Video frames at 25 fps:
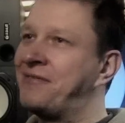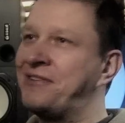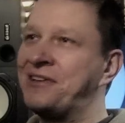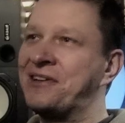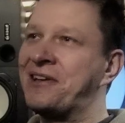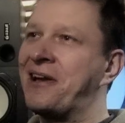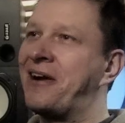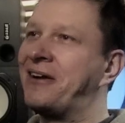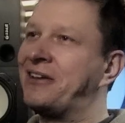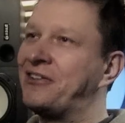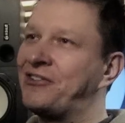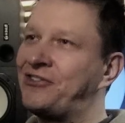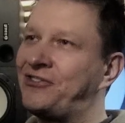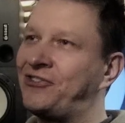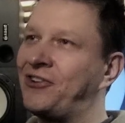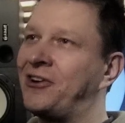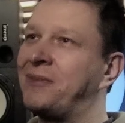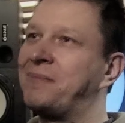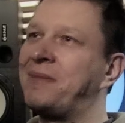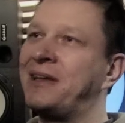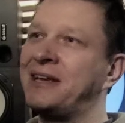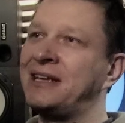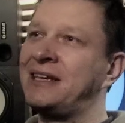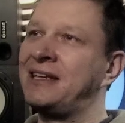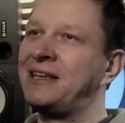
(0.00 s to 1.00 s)
you go in the
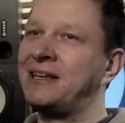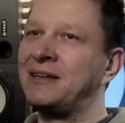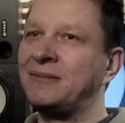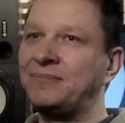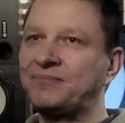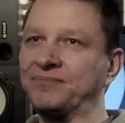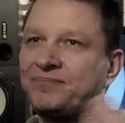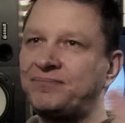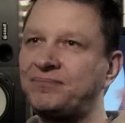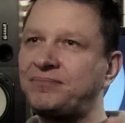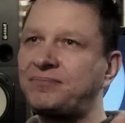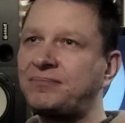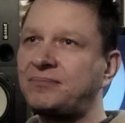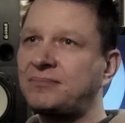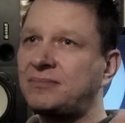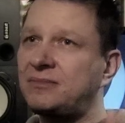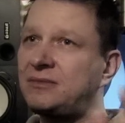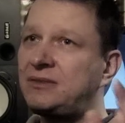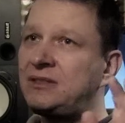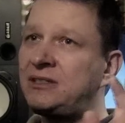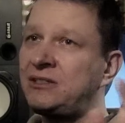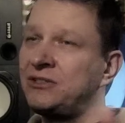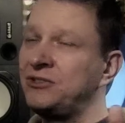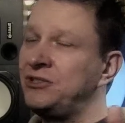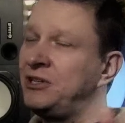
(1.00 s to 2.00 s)
shop, you'd
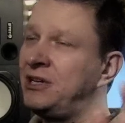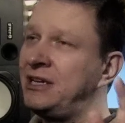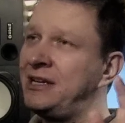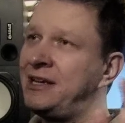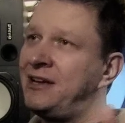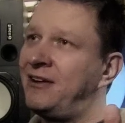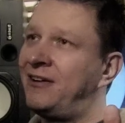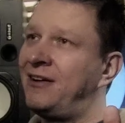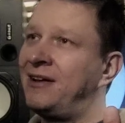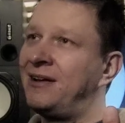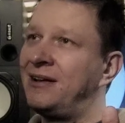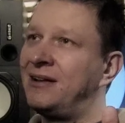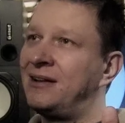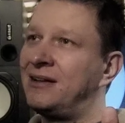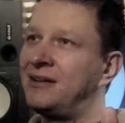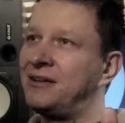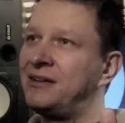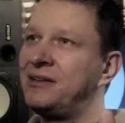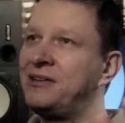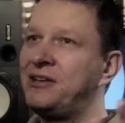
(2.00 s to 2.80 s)
hear